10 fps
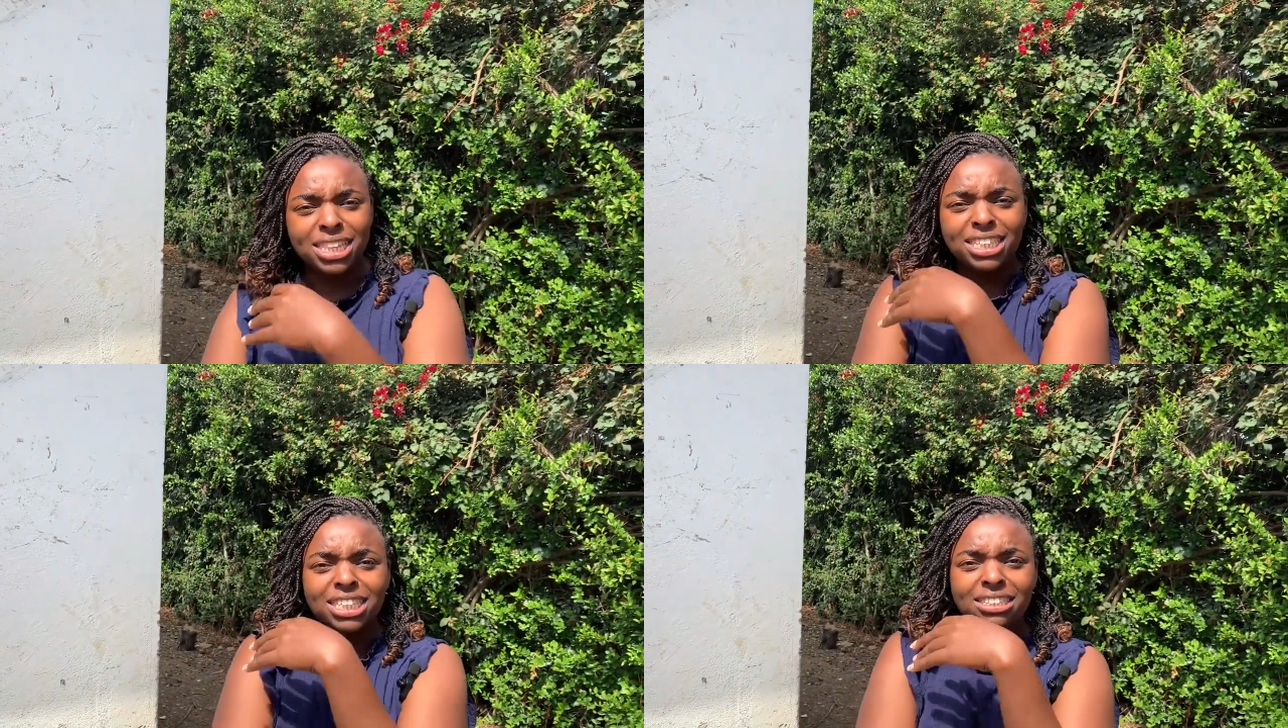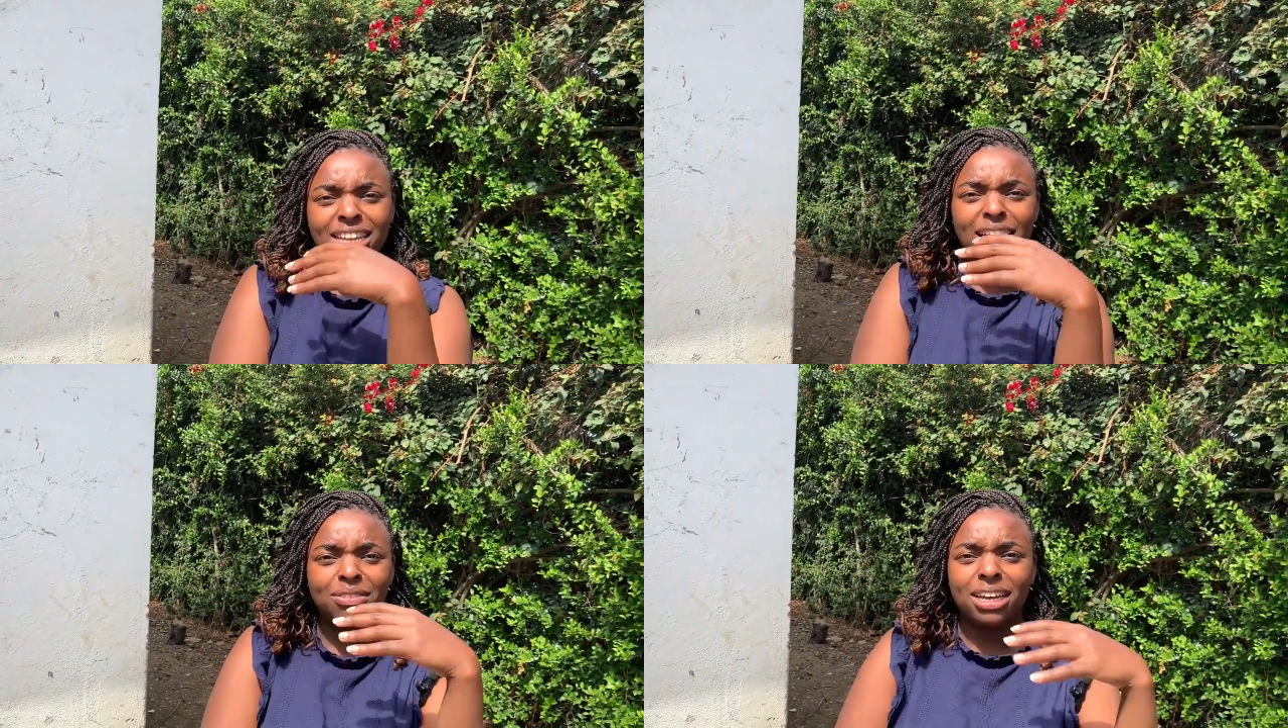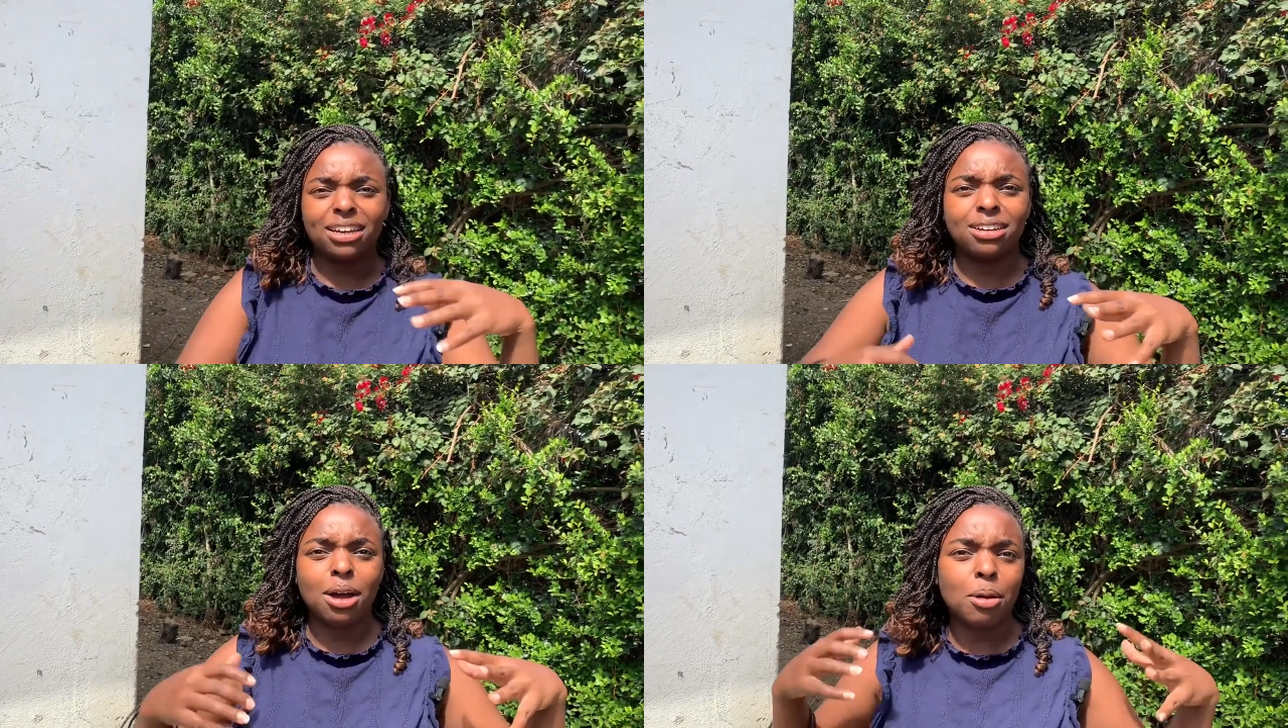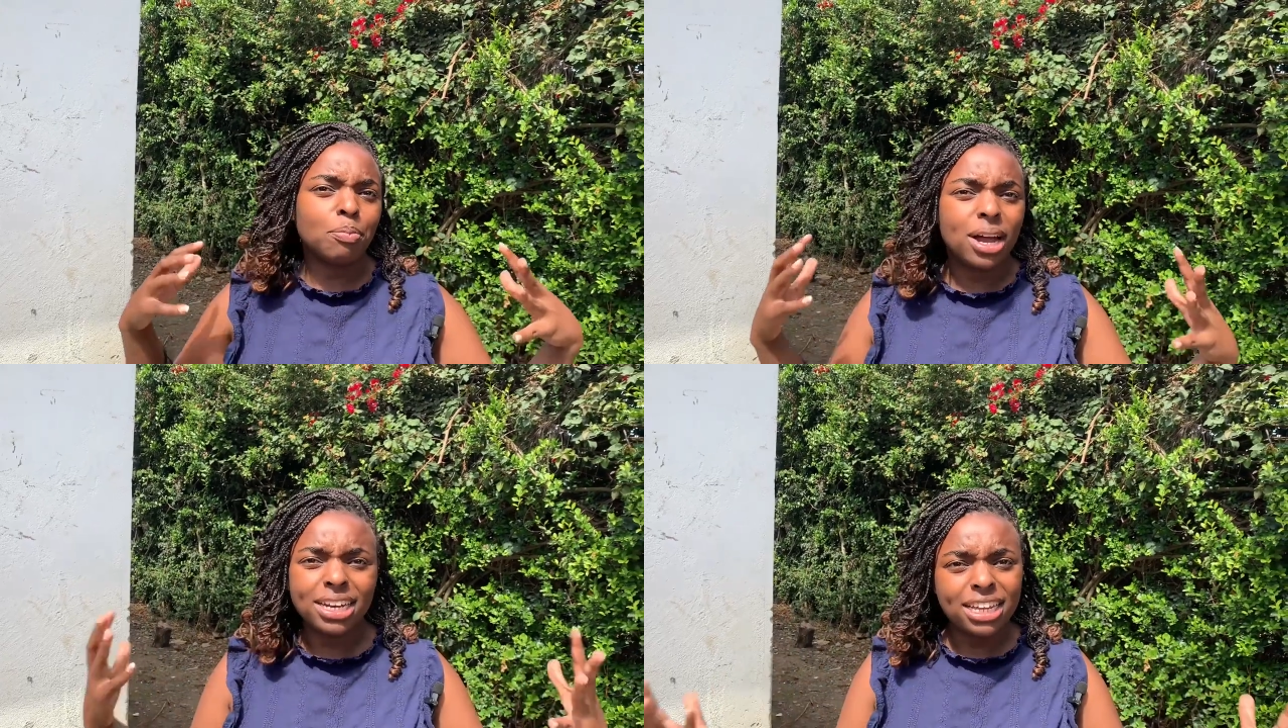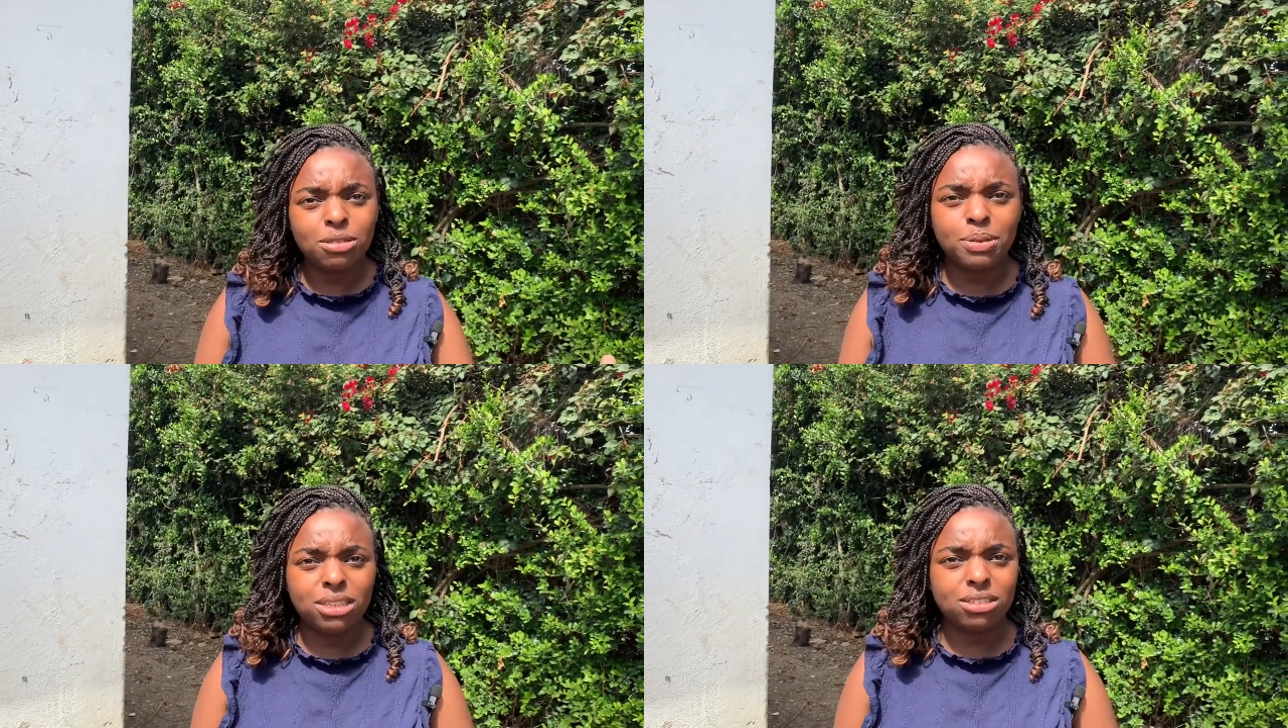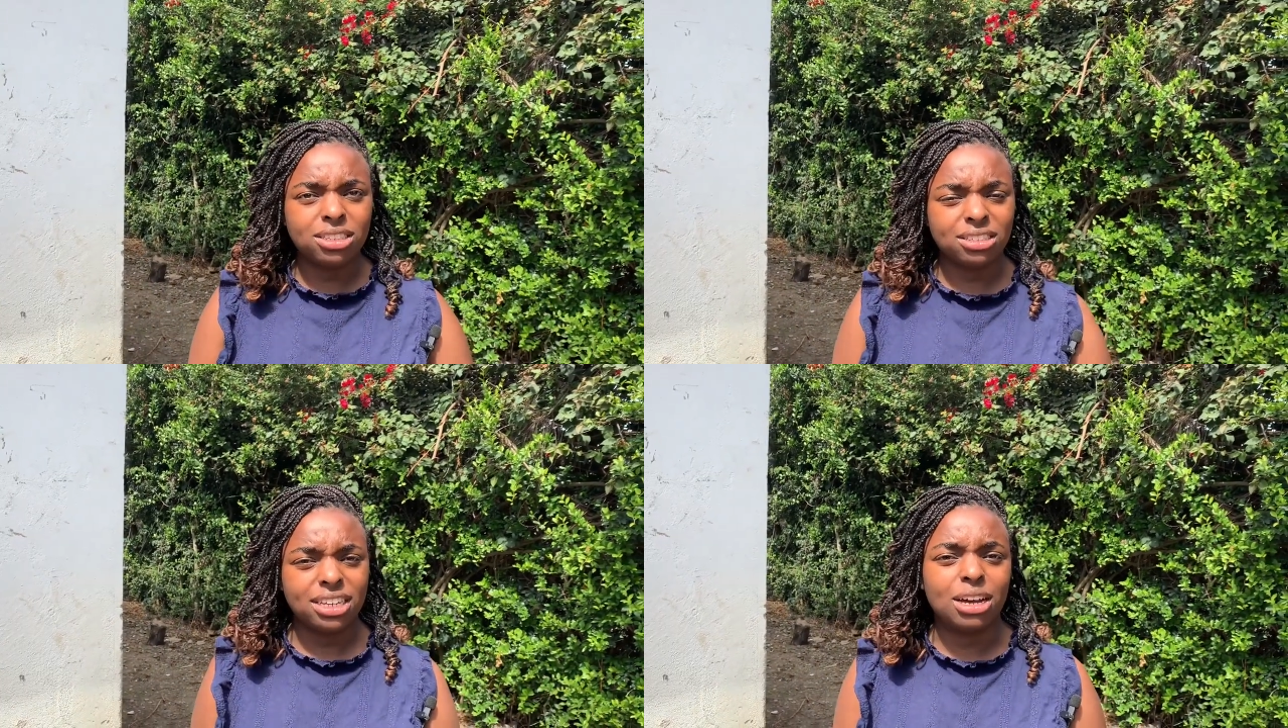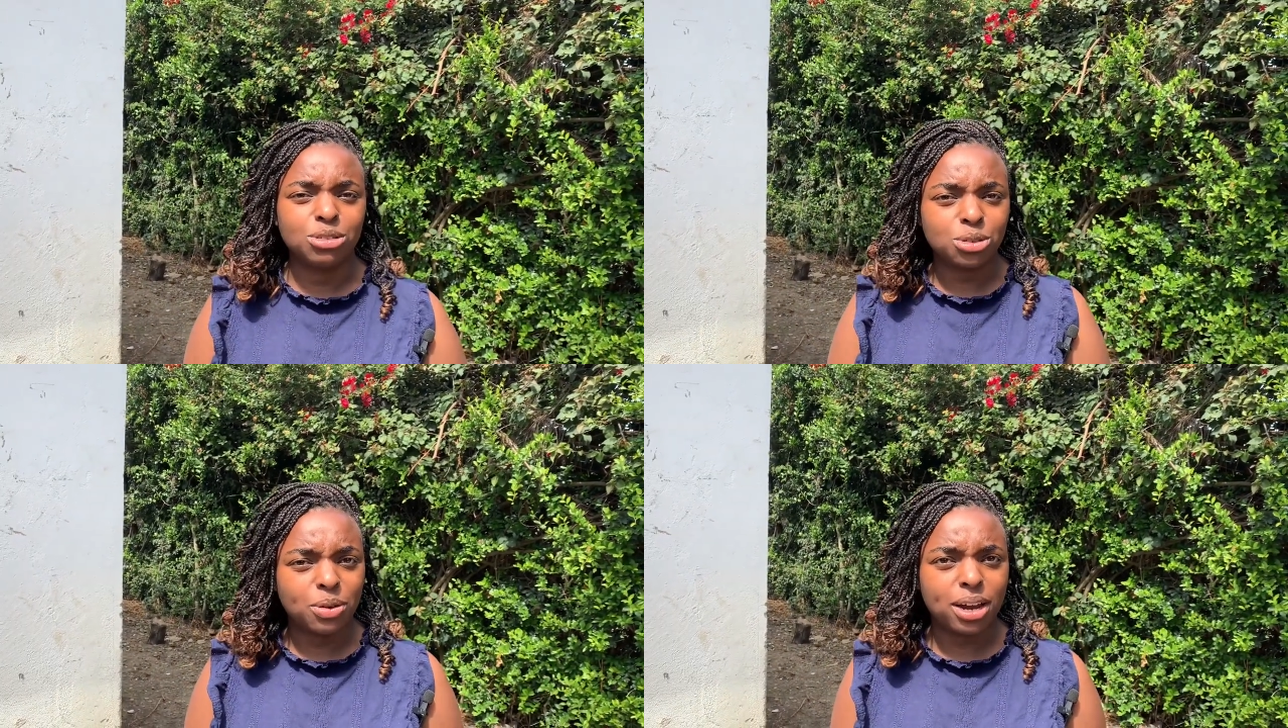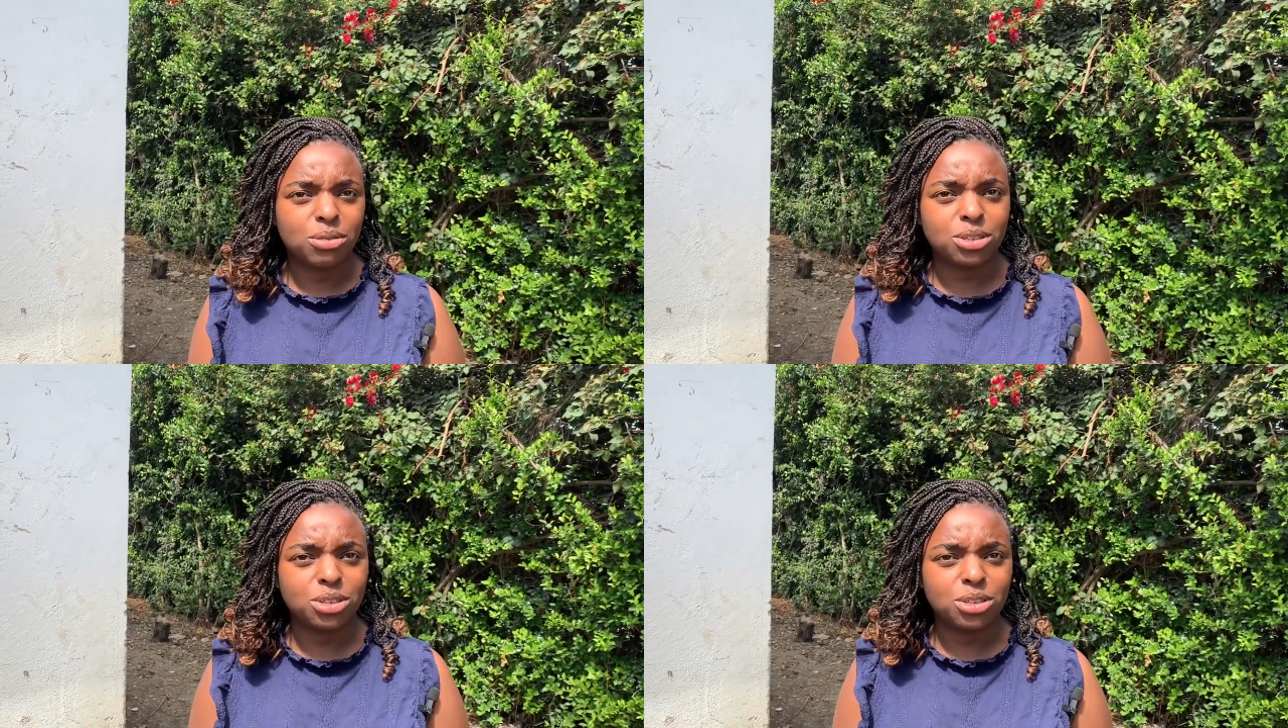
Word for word: They just have like a nice place to just lounge around,